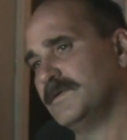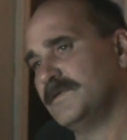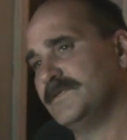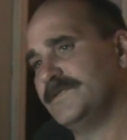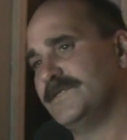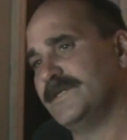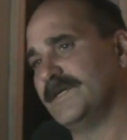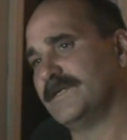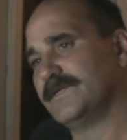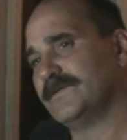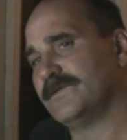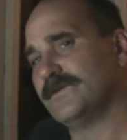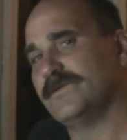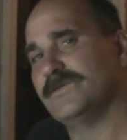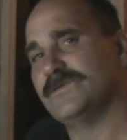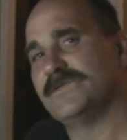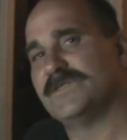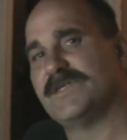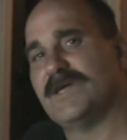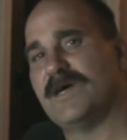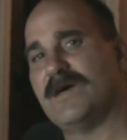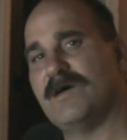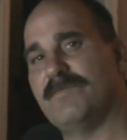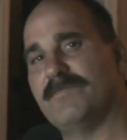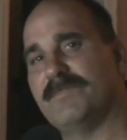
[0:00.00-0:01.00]
check those
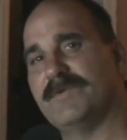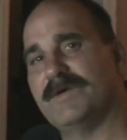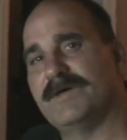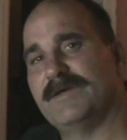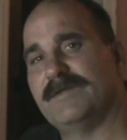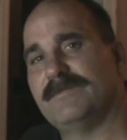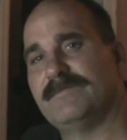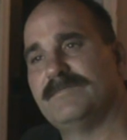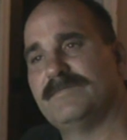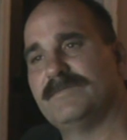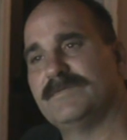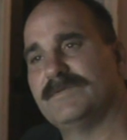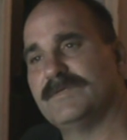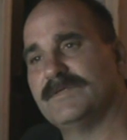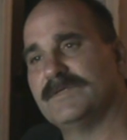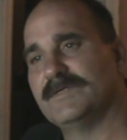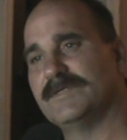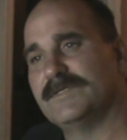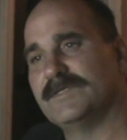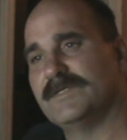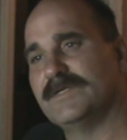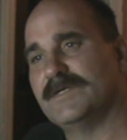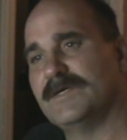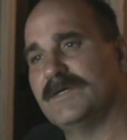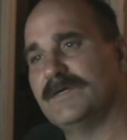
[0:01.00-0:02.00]
out, man.
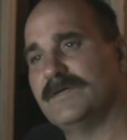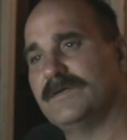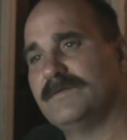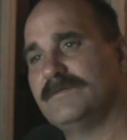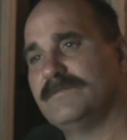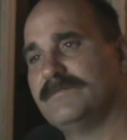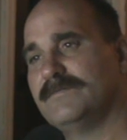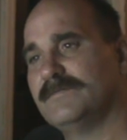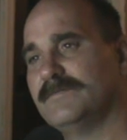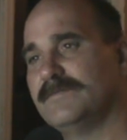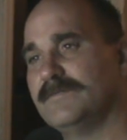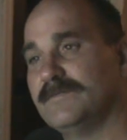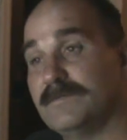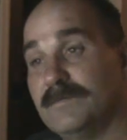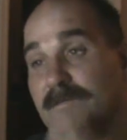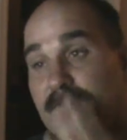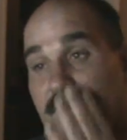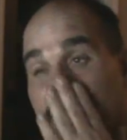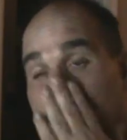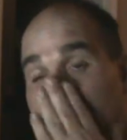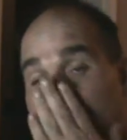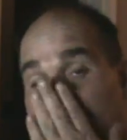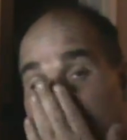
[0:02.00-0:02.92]
And uh, let me